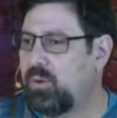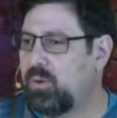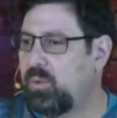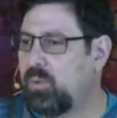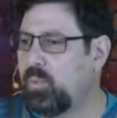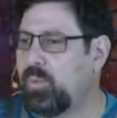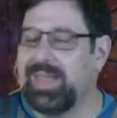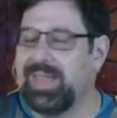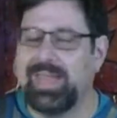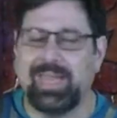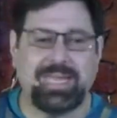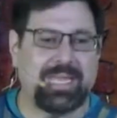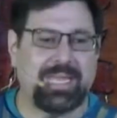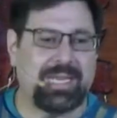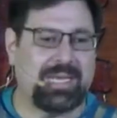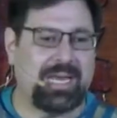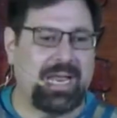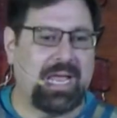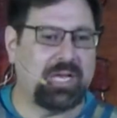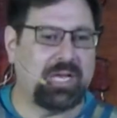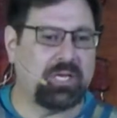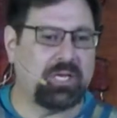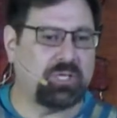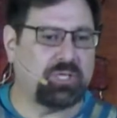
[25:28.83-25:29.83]
We
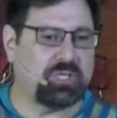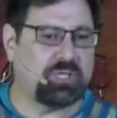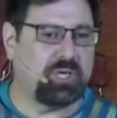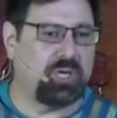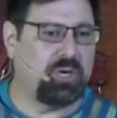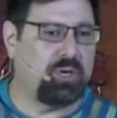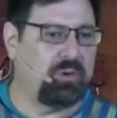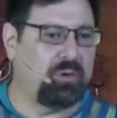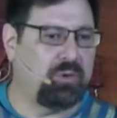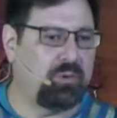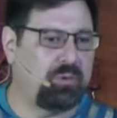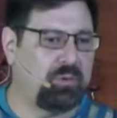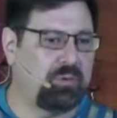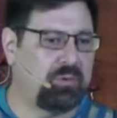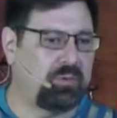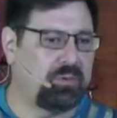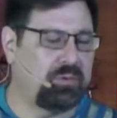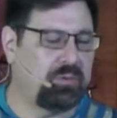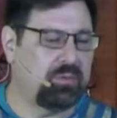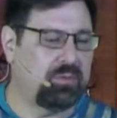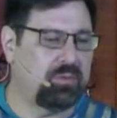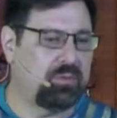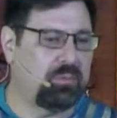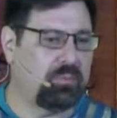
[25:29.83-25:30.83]
cannot show
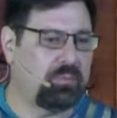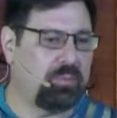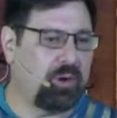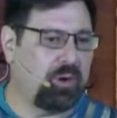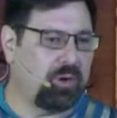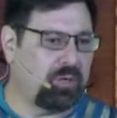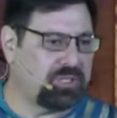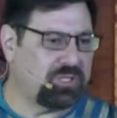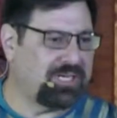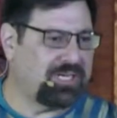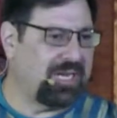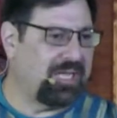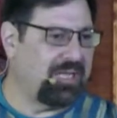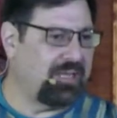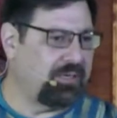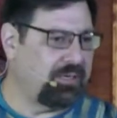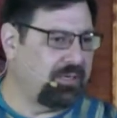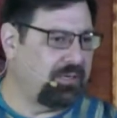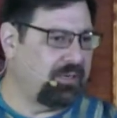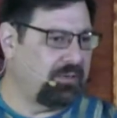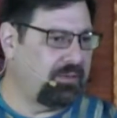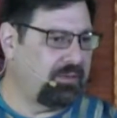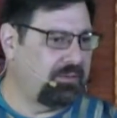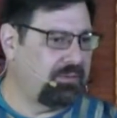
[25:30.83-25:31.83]
partiality.
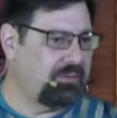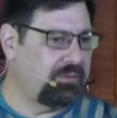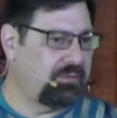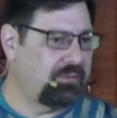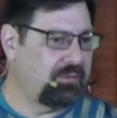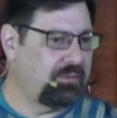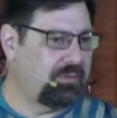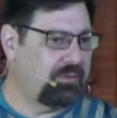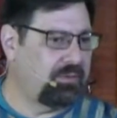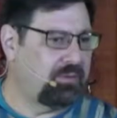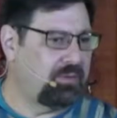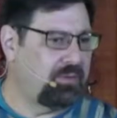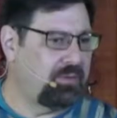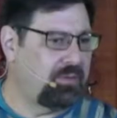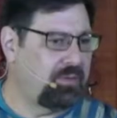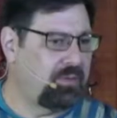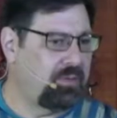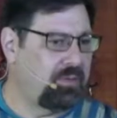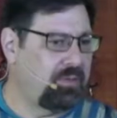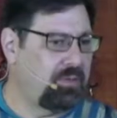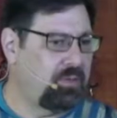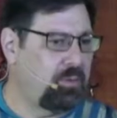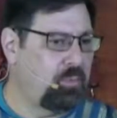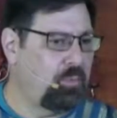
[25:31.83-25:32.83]

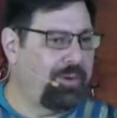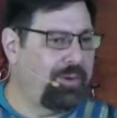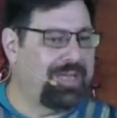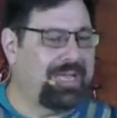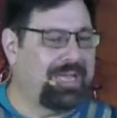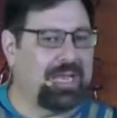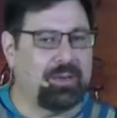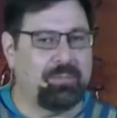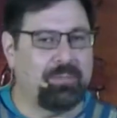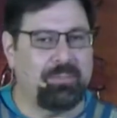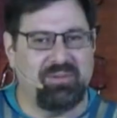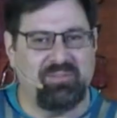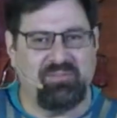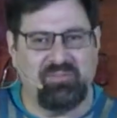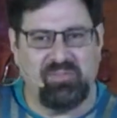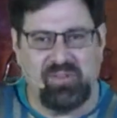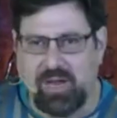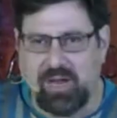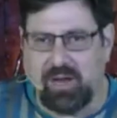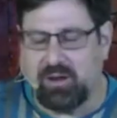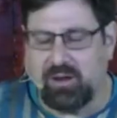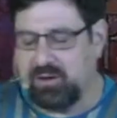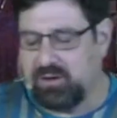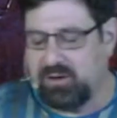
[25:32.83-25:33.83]
We got to be
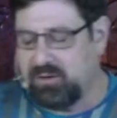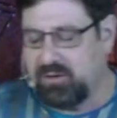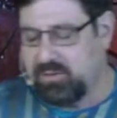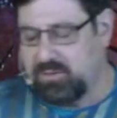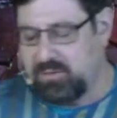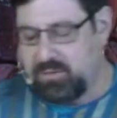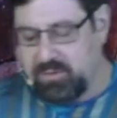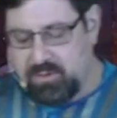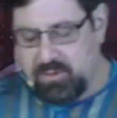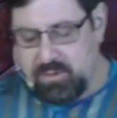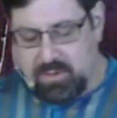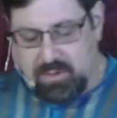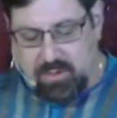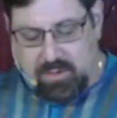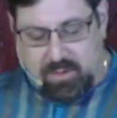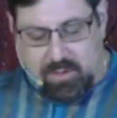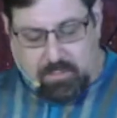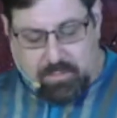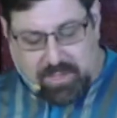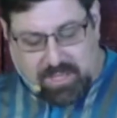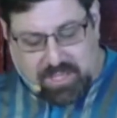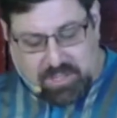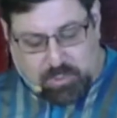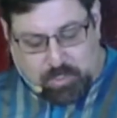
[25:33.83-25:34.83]
fair
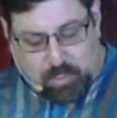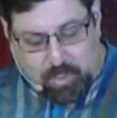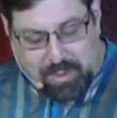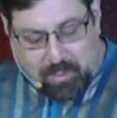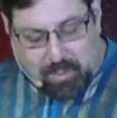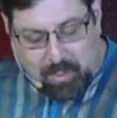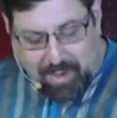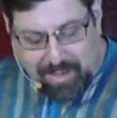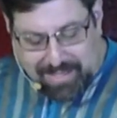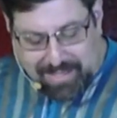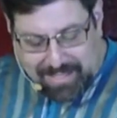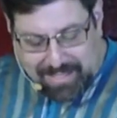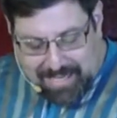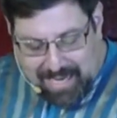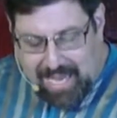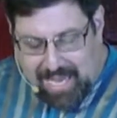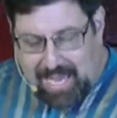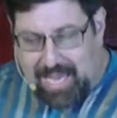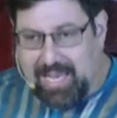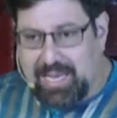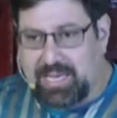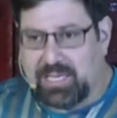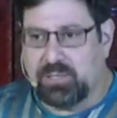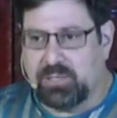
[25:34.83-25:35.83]
because we want
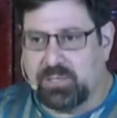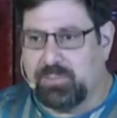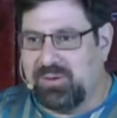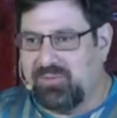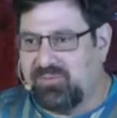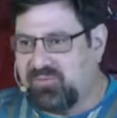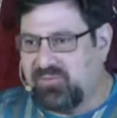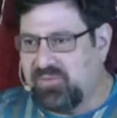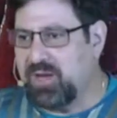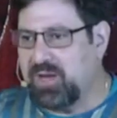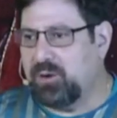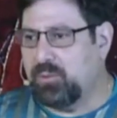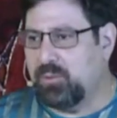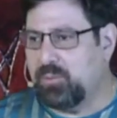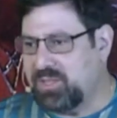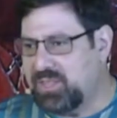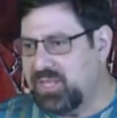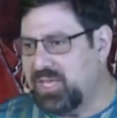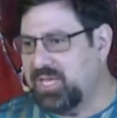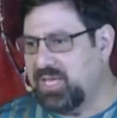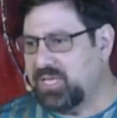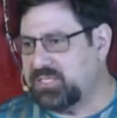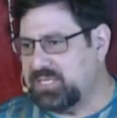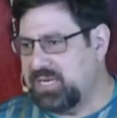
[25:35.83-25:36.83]
God to be fair with
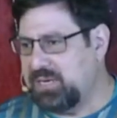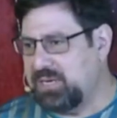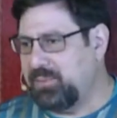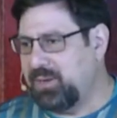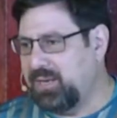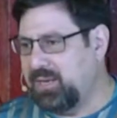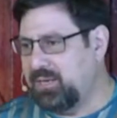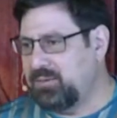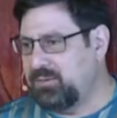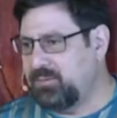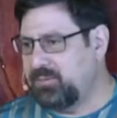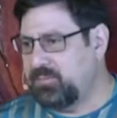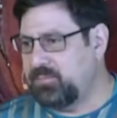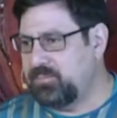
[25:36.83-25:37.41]
us. Amen?